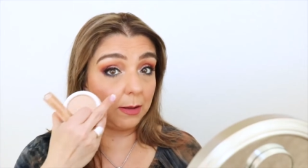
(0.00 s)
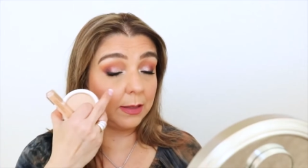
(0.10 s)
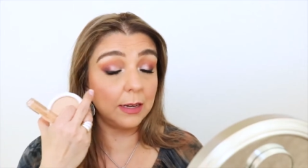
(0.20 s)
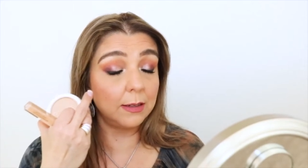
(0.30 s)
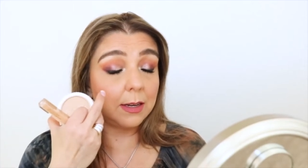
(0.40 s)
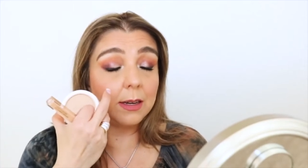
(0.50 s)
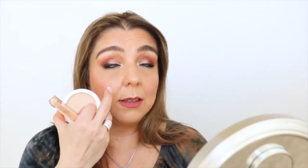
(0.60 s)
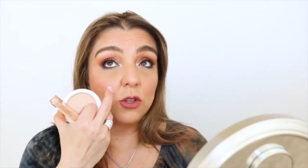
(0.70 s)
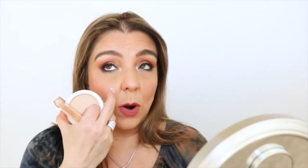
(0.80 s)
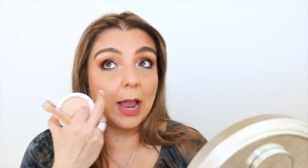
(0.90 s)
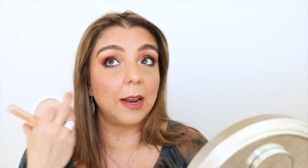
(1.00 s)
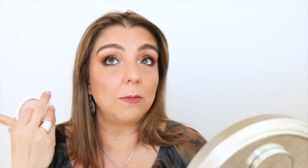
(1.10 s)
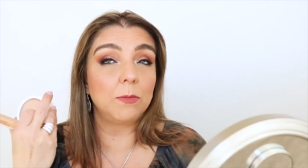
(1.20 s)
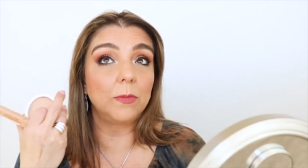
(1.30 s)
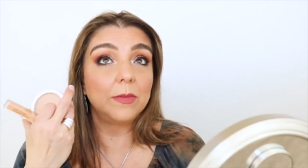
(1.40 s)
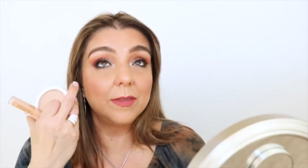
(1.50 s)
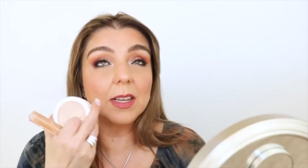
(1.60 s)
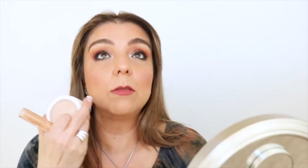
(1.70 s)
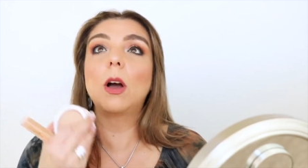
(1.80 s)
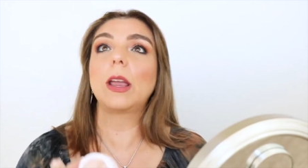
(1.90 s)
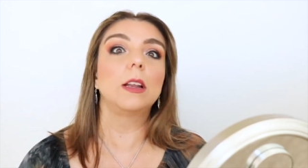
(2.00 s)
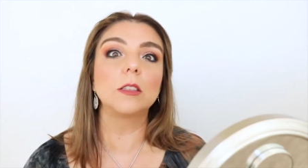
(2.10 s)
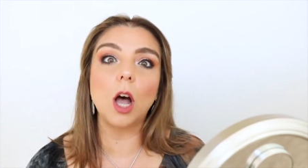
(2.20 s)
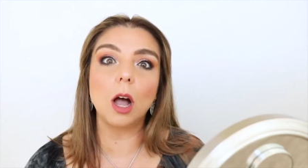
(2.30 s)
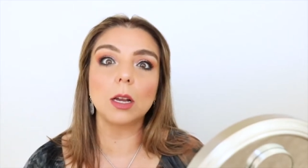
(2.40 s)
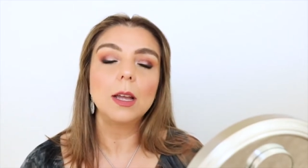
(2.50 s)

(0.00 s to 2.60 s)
they didn't dry it did I can talk